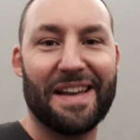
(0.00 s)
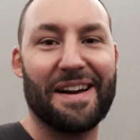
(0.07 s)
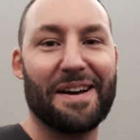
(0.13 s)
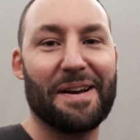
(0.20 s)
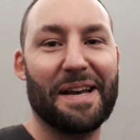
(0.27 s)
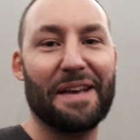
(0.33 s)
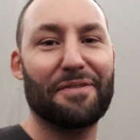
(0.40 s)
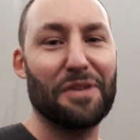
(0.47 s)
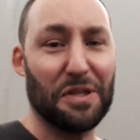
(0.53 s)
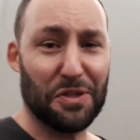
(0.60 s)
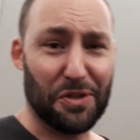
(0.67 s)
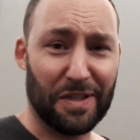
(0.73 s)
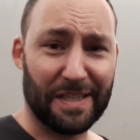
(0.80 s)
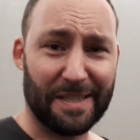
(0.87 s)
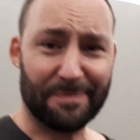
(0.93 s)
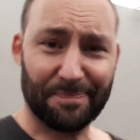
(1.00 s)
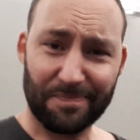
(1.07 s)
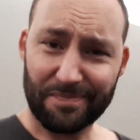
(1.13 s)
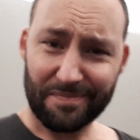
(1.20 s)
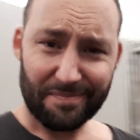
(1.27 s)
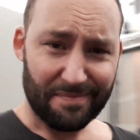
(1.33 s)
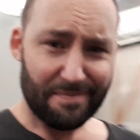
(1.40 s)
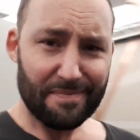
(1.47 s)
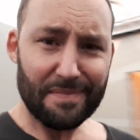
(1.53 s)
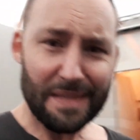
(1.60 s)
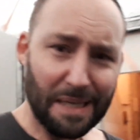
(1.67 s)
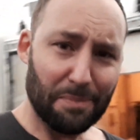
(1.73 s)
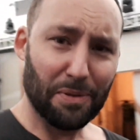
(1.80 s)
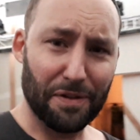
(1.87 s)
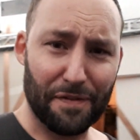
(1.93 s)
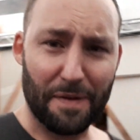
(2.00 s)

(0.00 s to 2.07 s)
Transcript: If you enjoyed it, put a